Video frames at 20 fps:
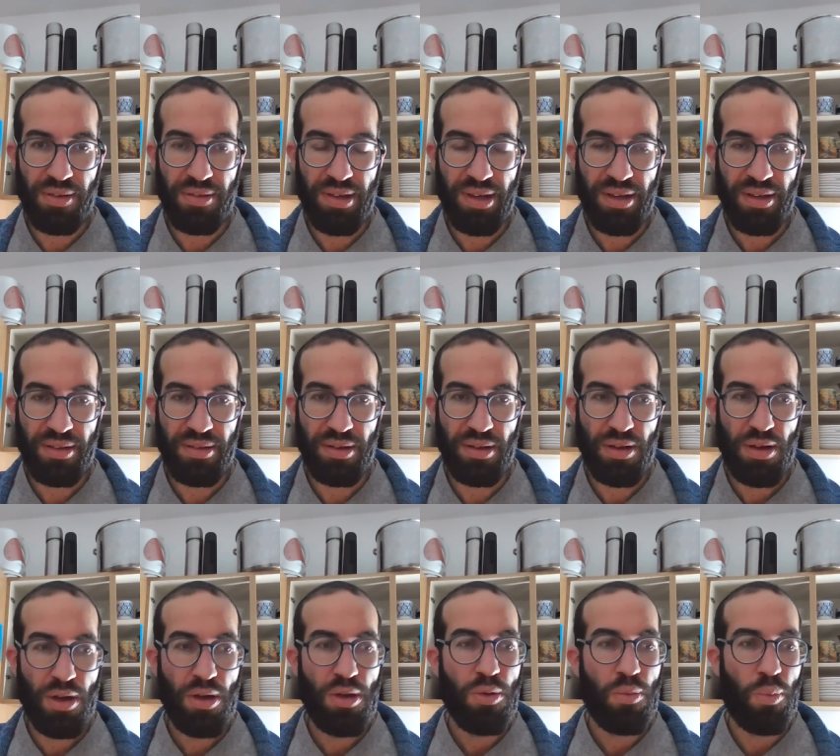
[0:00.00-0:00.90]
around it,
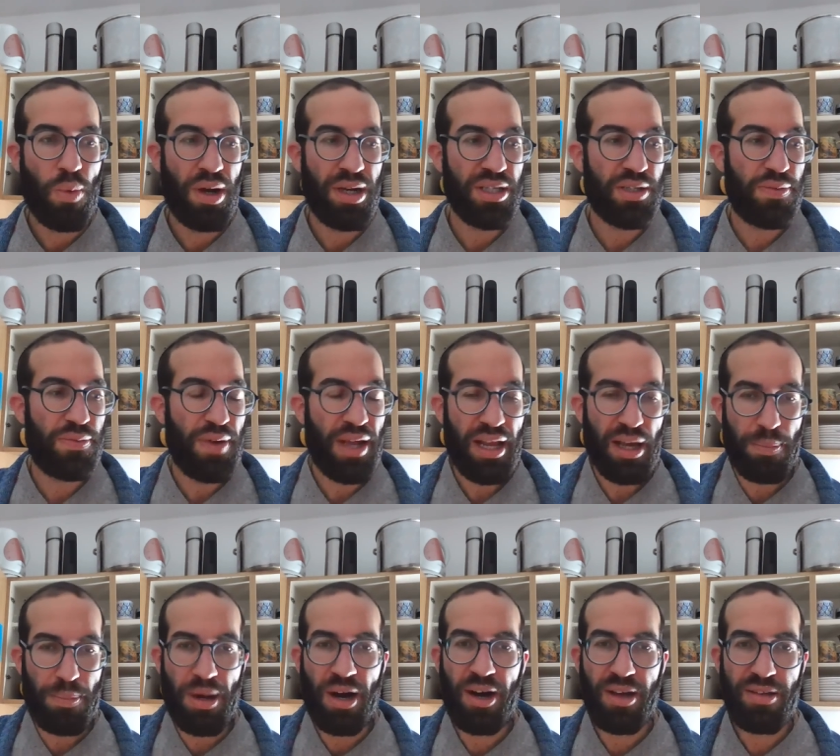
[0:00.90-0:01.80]
one is
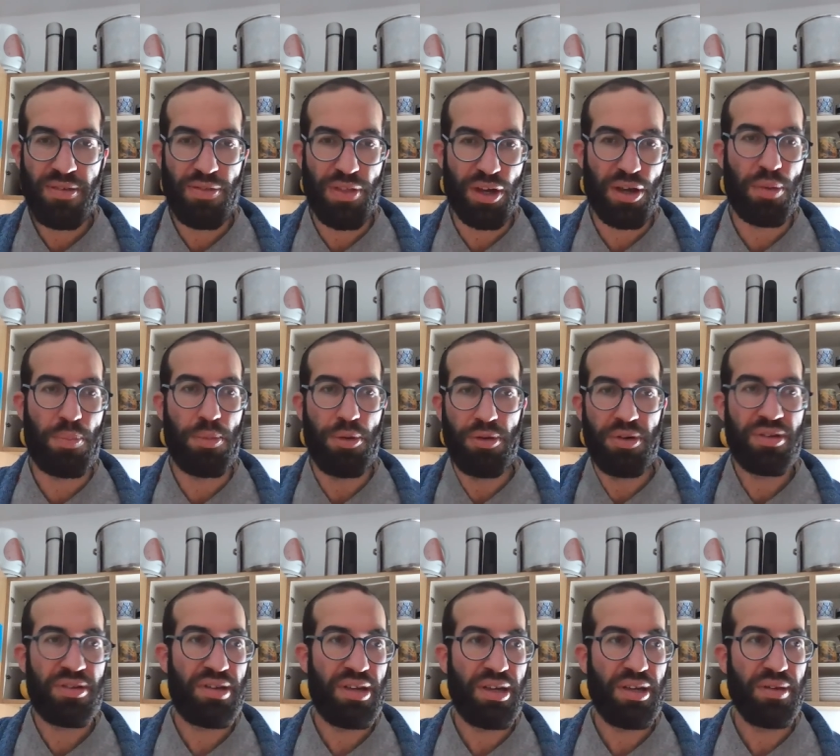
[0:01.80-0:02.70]
feeling part of the
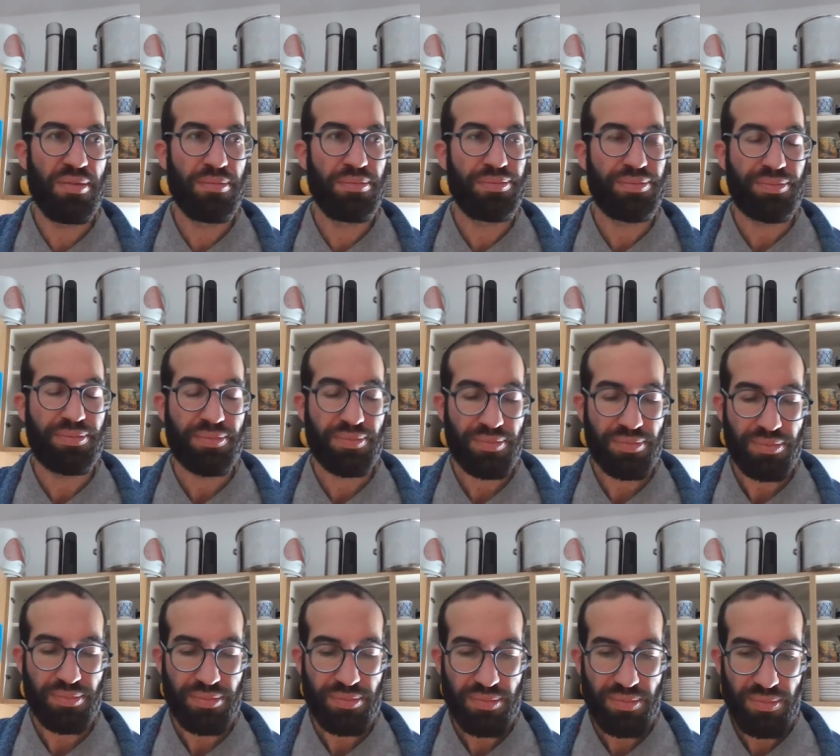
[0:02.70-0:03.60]
community,
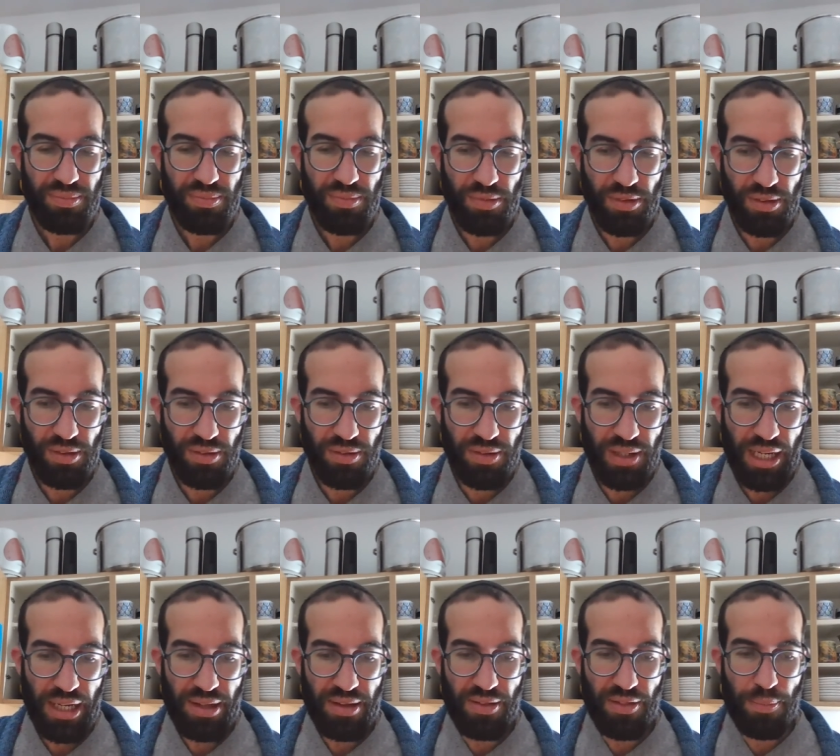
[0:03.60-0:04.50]

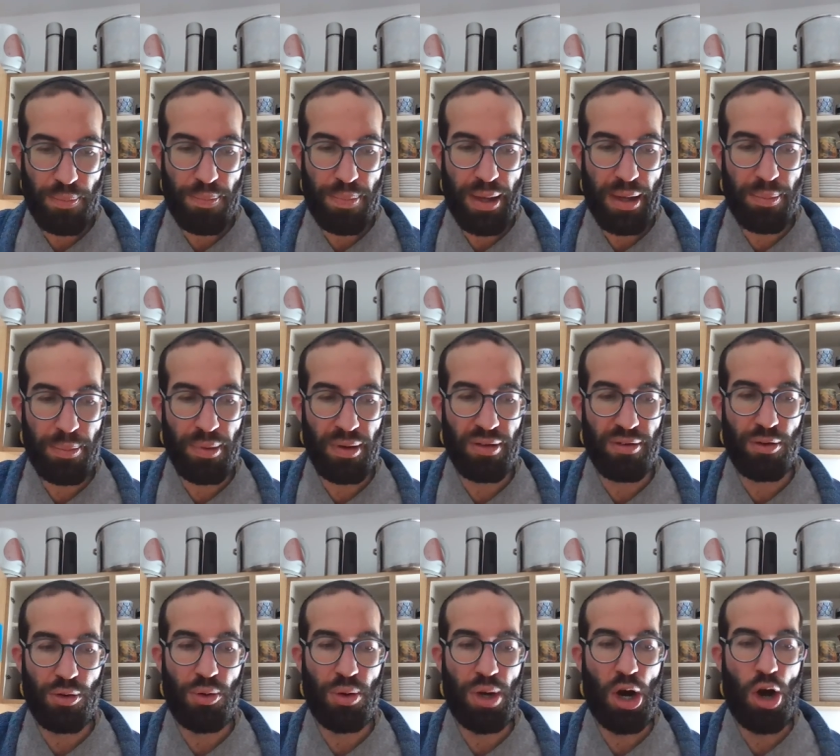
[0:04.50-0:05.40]
right? The people
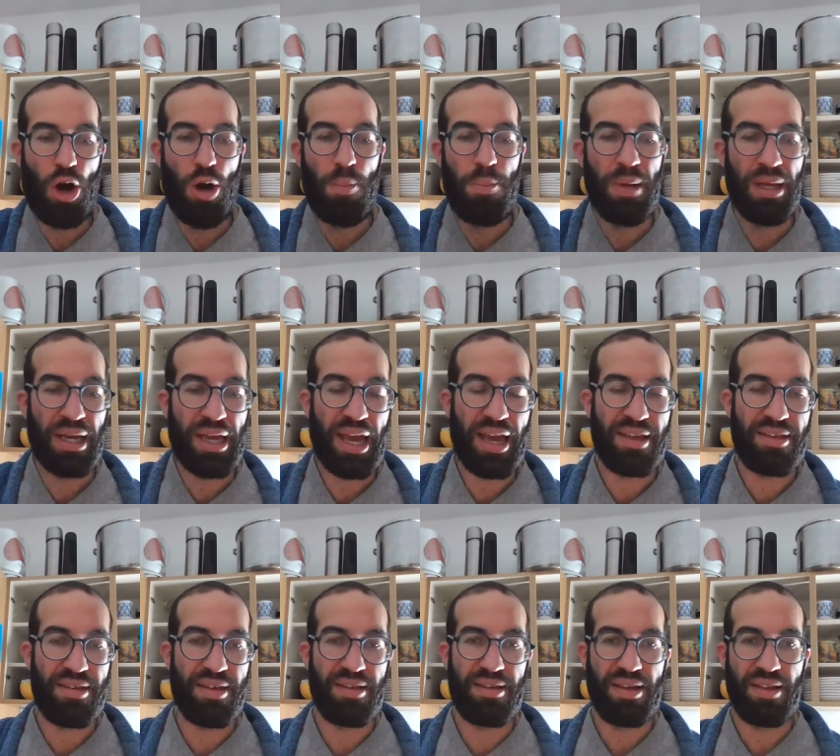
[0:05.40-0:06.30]
who are
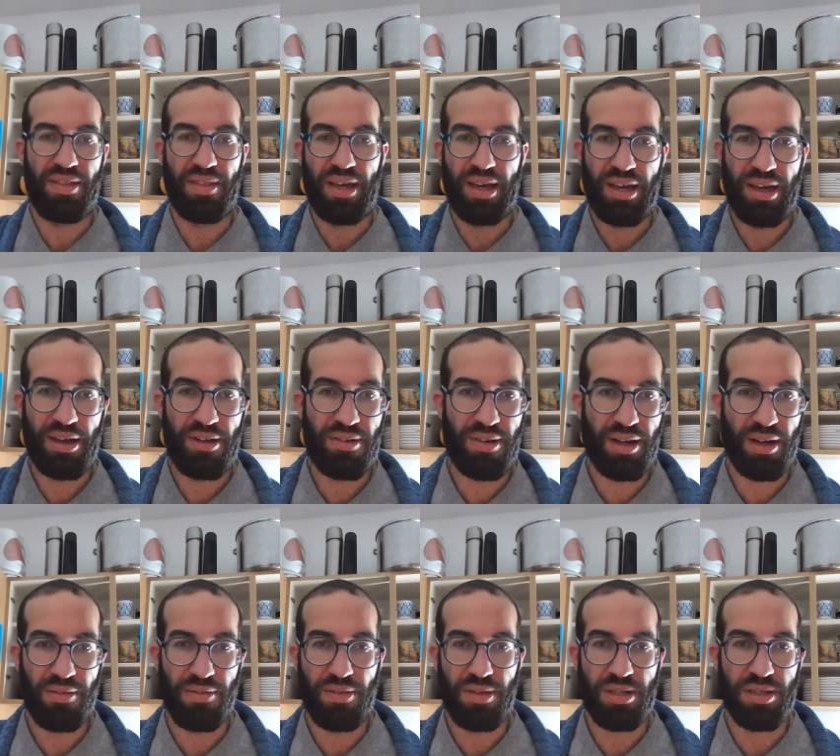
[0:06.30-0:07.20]
obligated in the
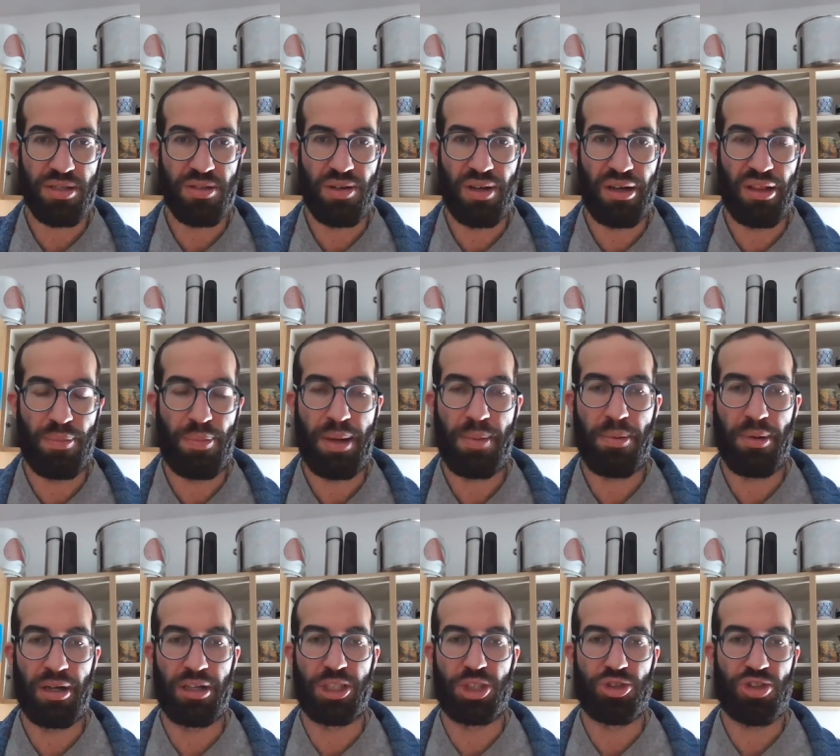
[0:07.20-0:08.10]
hearing of the story, the
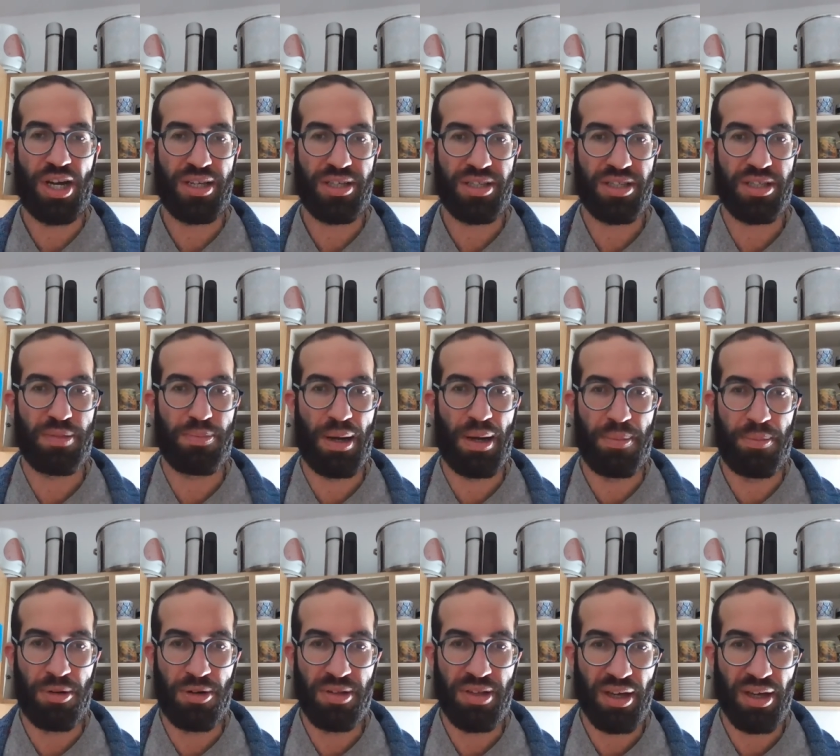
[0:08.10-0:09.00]
people addressed by
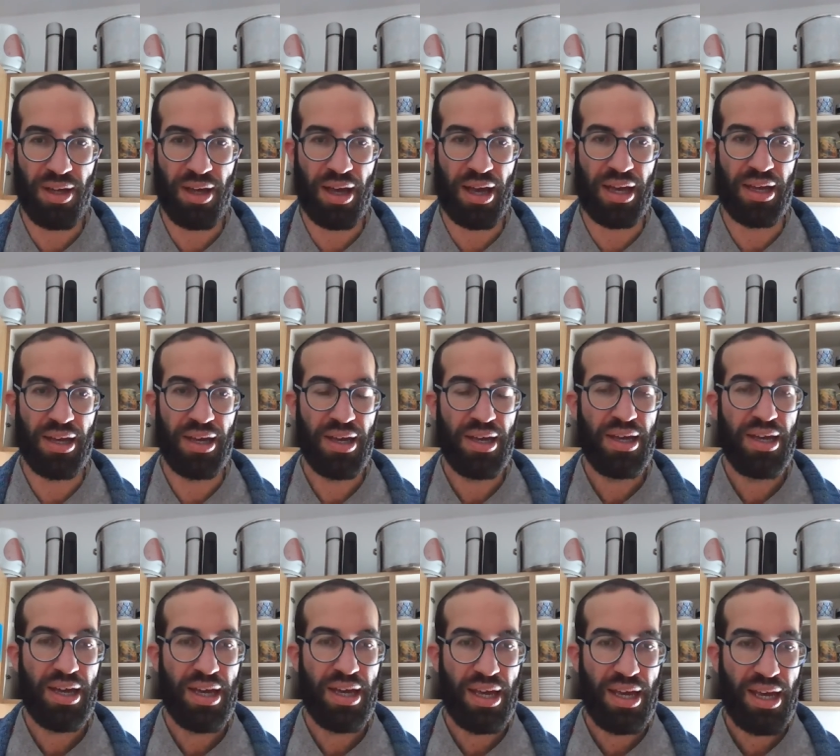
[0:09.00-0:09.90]
Mordechai
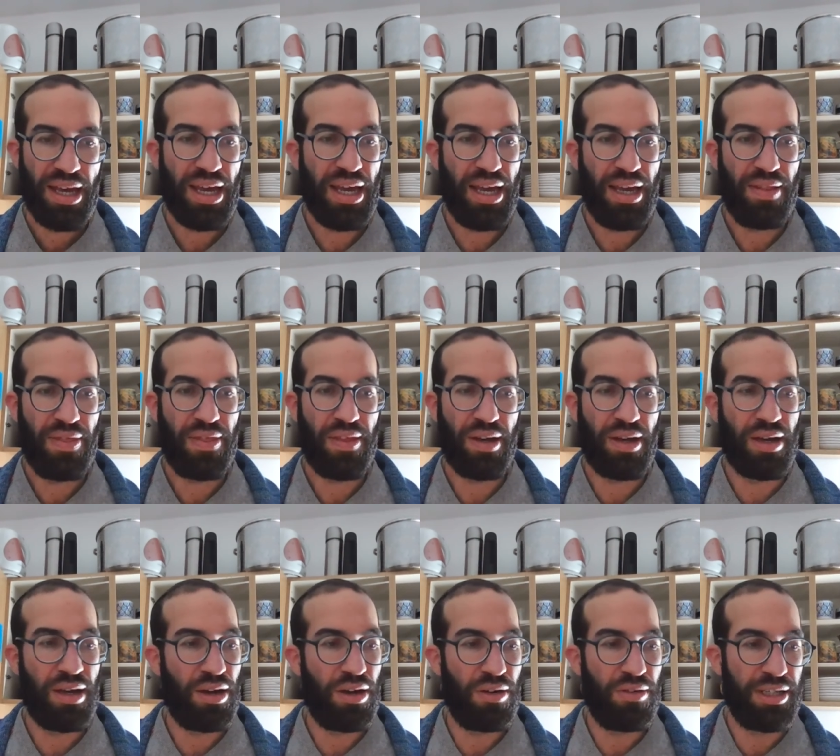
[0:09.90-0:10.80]
in
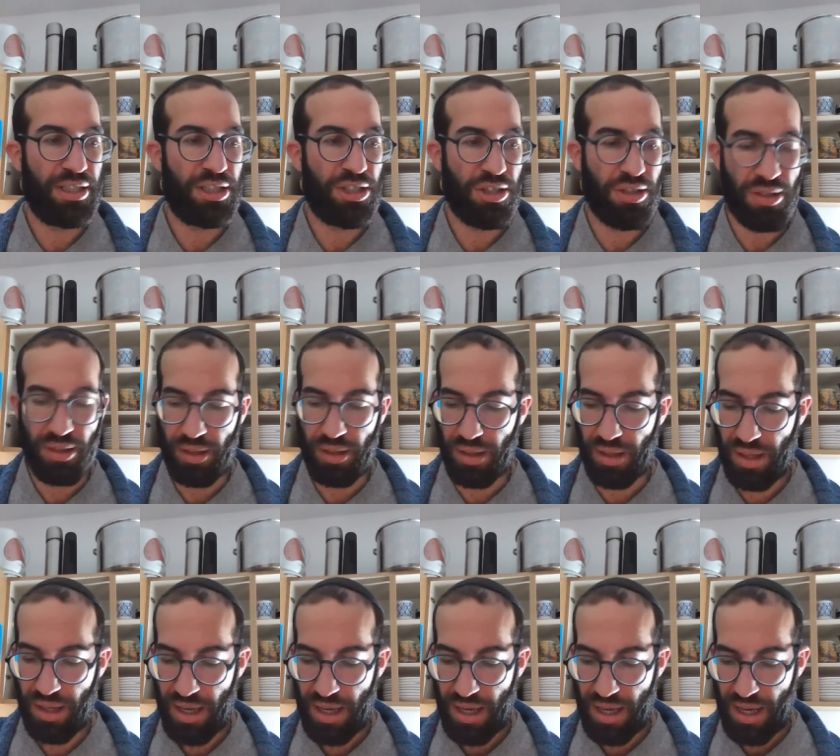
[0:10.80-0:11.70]
the original
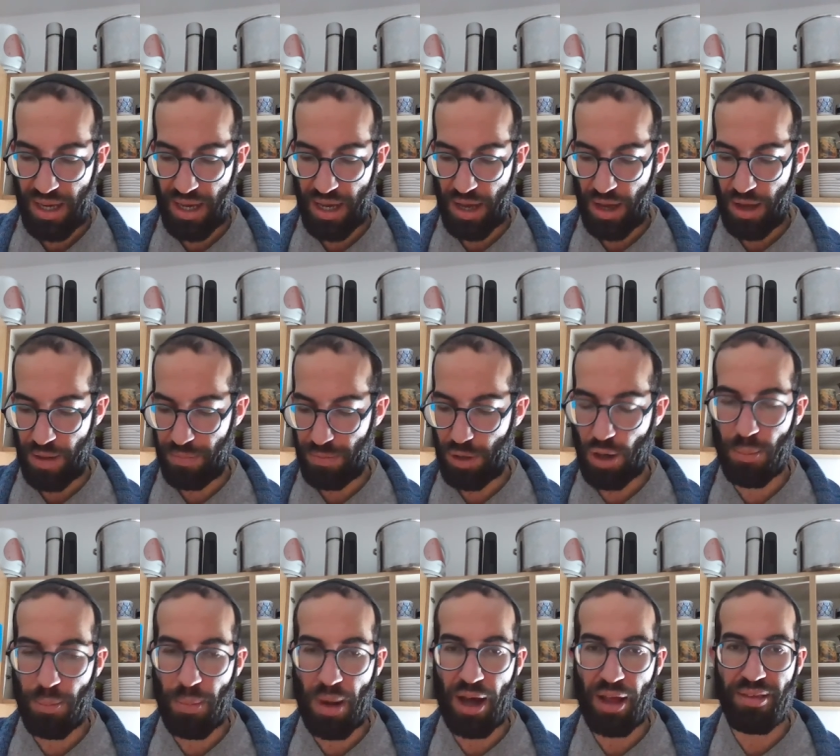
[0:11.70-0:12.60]
uh,
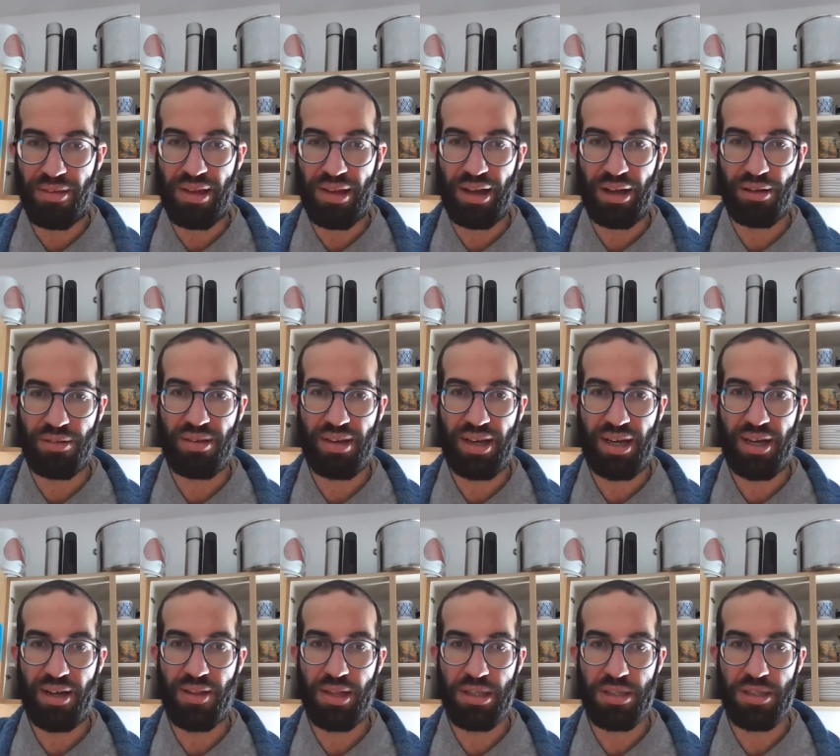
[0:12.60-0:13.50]
commanding to
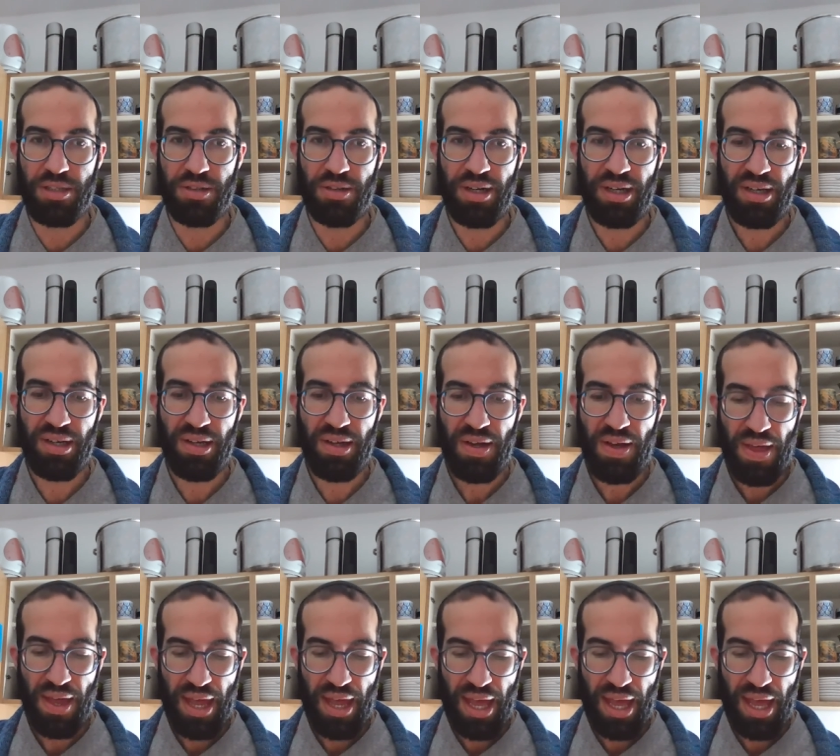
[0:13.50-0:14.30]
hear the story,